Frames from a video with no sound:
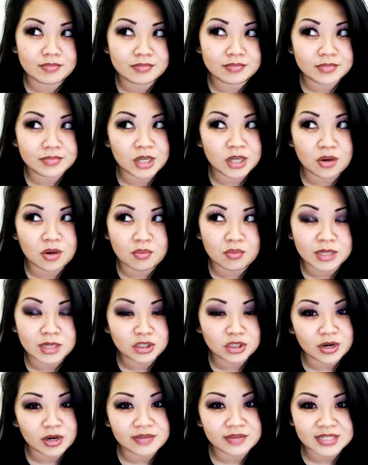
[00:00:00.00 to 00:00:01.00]

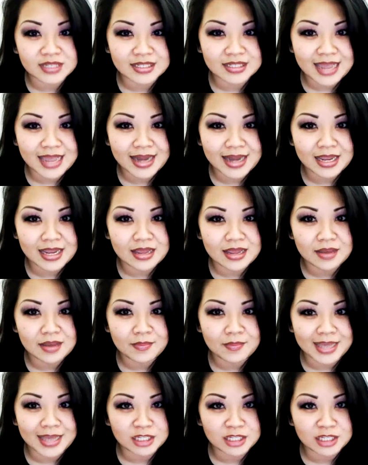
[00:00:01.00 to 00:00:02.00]
majority of society,
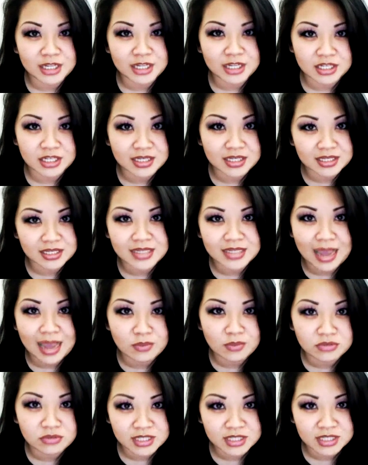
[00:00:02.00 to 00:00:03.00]
masturbation is a
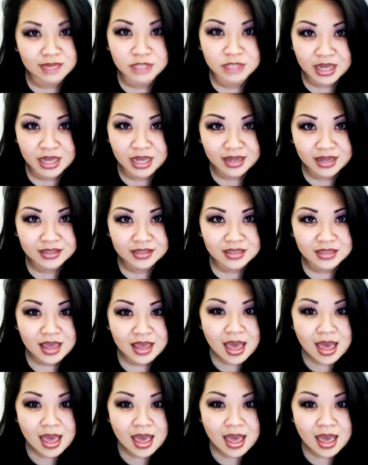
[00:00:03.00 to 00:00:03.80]
taboo subject.